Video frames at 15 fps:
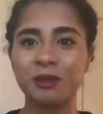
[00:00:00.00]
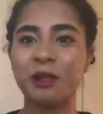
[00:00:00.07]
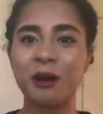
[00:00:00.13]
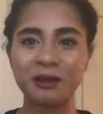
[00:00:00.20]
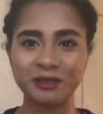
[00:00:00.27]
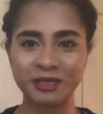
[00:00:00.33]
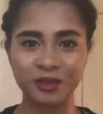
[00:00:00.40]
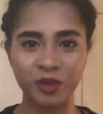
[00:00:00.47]
So
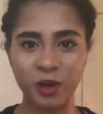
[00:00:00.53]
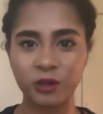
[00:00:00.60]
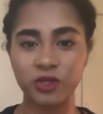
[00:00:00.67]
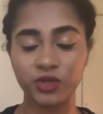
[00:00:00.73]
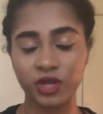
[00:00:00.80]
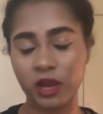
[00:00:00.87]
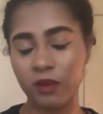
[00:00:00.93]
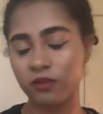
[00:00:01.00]
long as it's
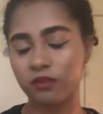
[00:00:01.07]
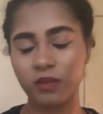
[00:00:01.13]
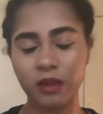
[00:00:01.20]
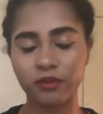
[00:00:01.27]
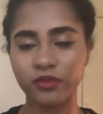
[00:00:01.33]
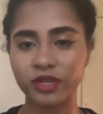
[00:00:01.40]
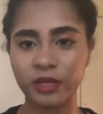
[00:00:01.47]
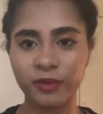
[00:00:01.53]
poetry,
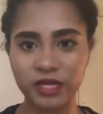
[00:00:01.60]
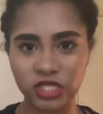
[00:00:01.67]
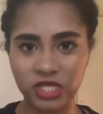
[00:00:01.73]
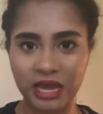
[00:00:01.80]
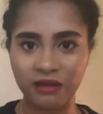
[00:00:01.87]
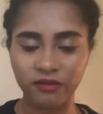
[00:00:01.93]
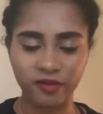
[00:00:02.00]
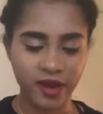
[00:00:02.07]
I'm pretty much
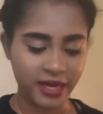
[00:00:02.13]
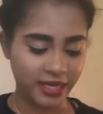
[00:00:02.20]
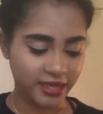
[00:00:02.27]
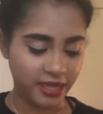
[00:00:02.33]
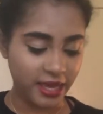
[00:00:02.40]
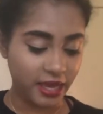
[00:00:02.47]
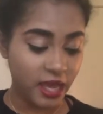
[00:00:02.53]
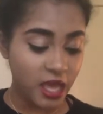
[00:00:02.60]
down for
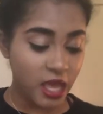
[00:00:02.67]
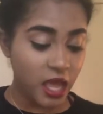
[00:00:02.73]
anything.